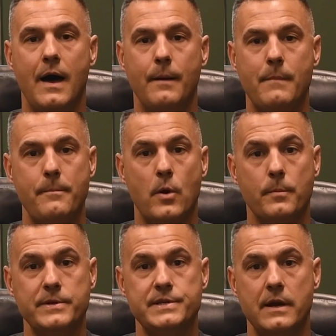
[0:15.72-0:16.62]
My
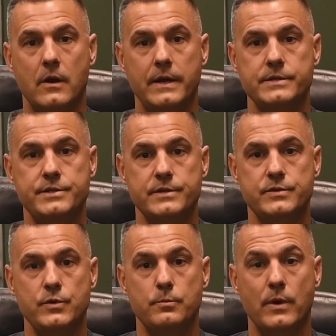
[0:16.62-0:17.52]
purpose here is
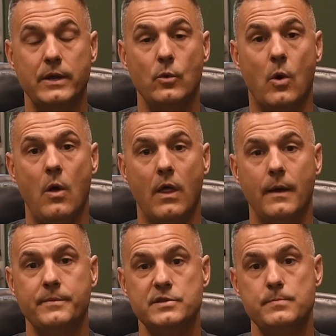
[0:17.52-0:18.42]
just to bring you all
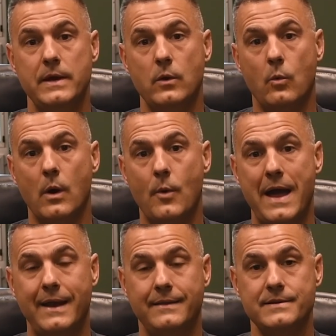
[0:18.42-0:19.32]
up to speed on where we're
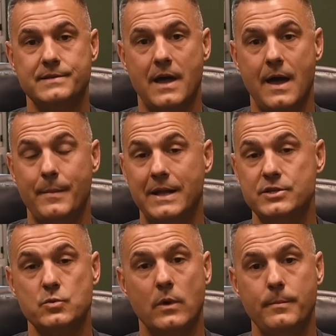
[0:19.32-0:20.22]
at this time, and I
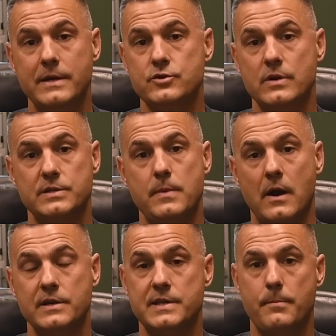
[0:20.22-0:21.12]
just want to be as
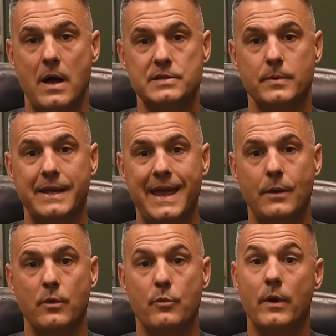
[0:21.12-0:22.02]
transparent as I possibly
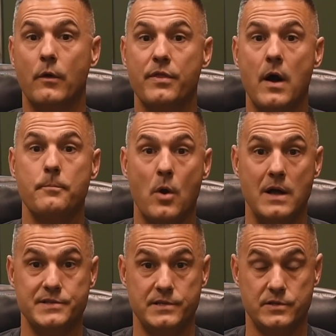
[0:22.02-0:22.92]
can with what our thought
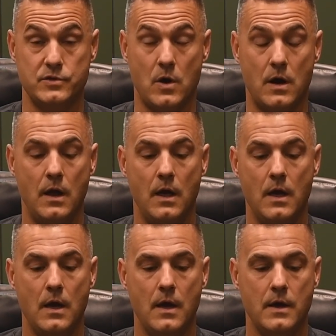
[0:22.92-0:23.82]
processes are.
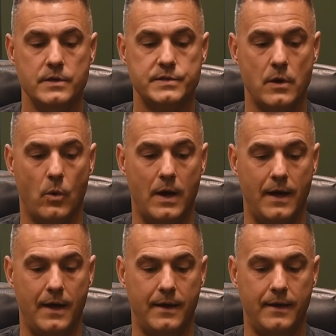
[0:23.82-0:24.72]
So
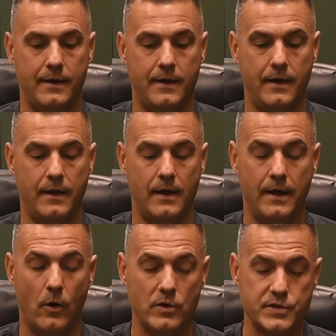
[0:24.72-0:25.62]

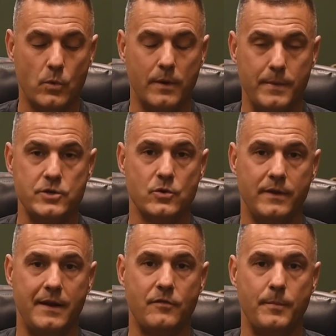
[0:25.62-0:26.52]
I also want to make sure
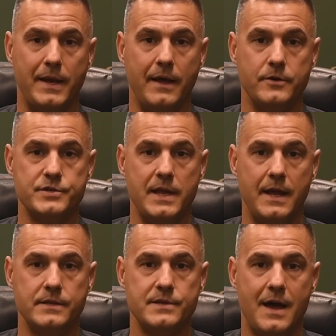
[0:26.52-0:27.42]
that everybody
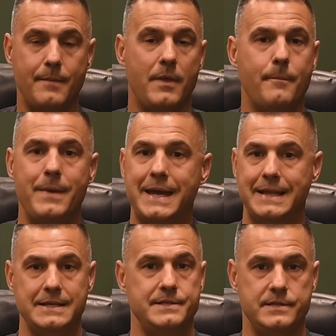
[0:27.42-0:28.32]
understands I'm not
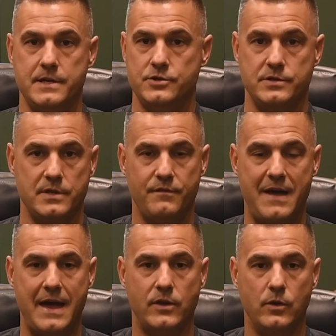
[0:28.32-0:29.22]
making these decisions in a
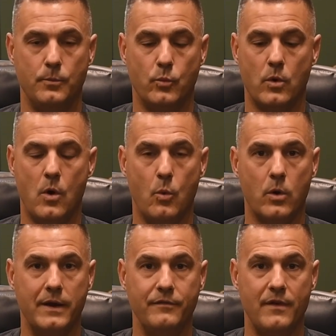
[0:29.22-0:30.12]
vacuum. We're all
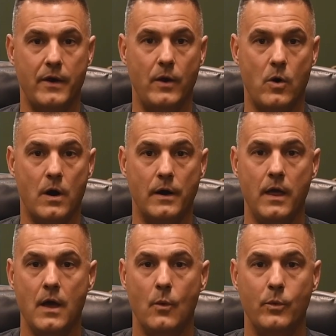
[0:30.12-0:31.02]
working very hard
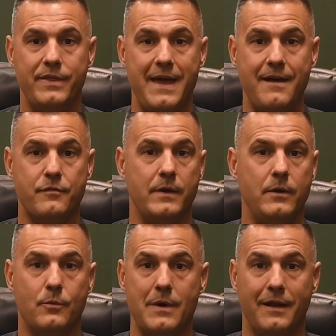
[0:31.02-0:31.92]
with
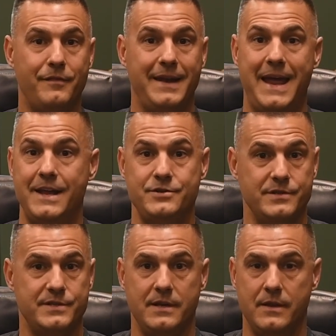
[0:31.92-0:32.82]
every relevant
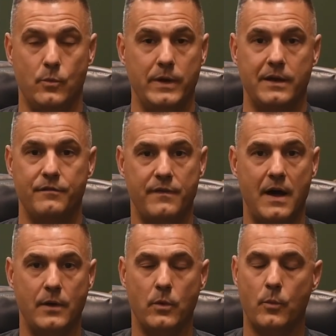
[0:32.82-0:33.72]
agency that we can
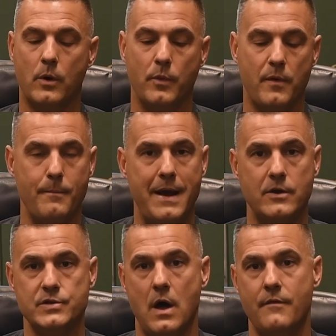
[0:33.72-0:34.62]
find. We work with our
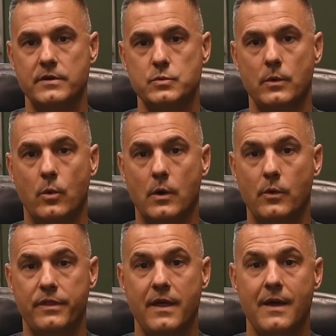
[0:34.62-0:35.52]
mayor's office, we work
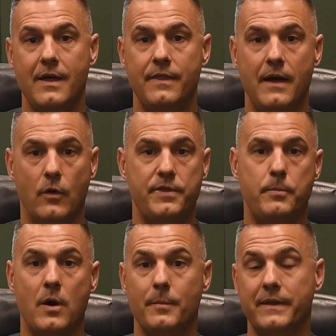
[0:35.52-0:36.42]
with the health
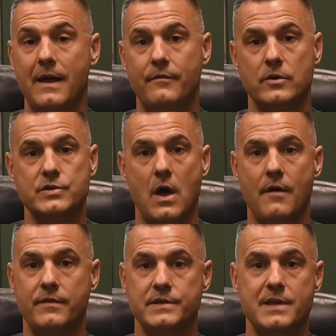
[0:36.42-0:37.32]
department, the governor's
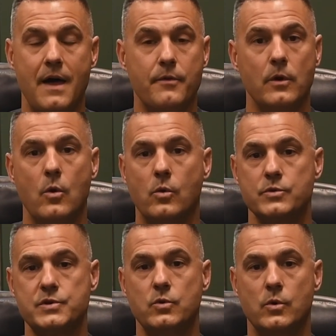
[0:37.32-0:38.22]
office, other local
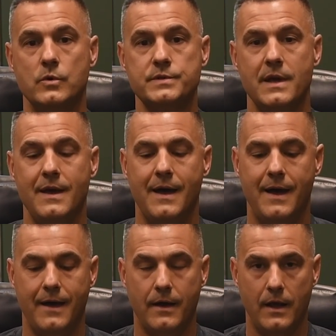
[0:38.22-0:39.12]
schools.
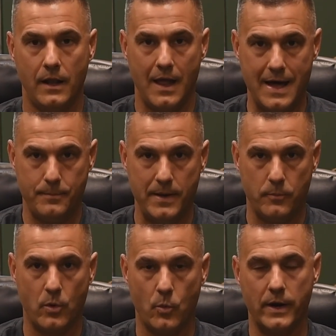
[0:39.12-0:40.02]
A lot of
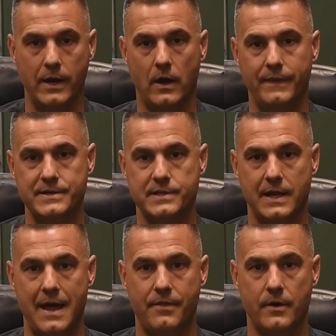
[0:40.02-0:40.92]
people are working on this
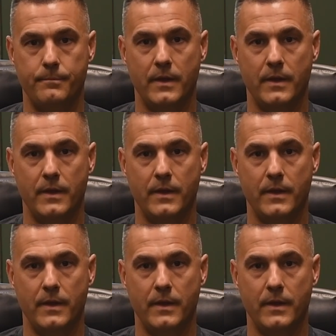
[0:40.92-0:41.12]
together.